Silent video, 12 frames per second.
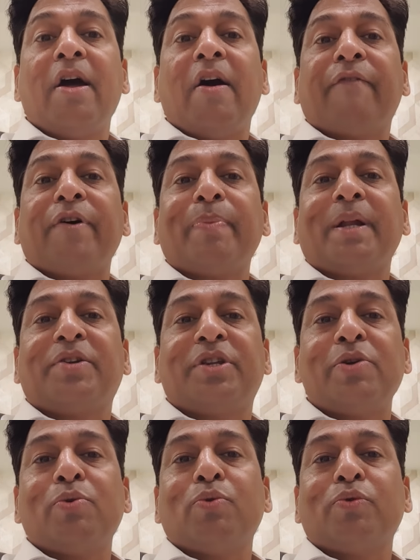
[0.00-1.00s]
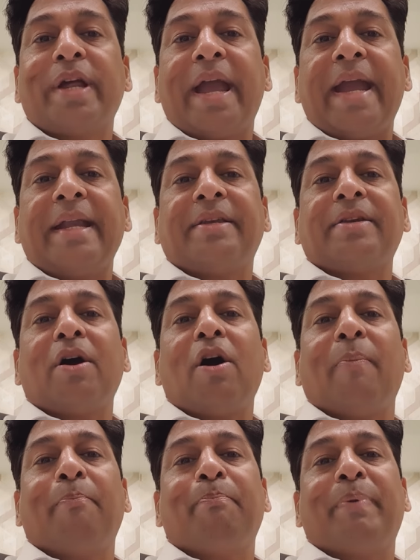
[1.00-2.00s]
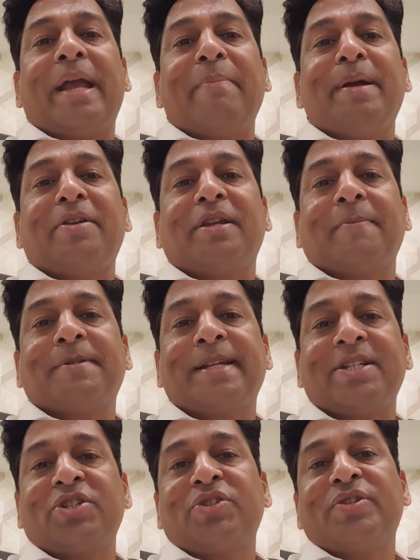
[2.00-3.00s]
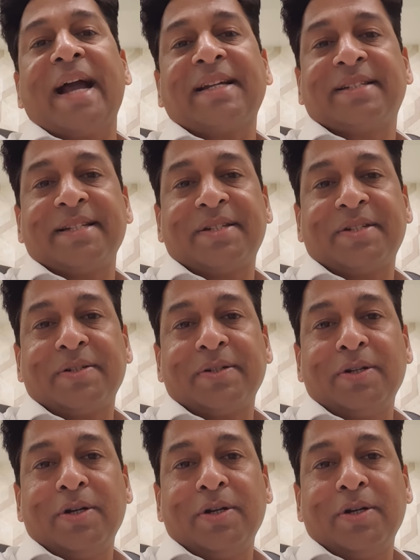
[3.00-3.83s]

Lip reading: from the due date of payment of such taxes.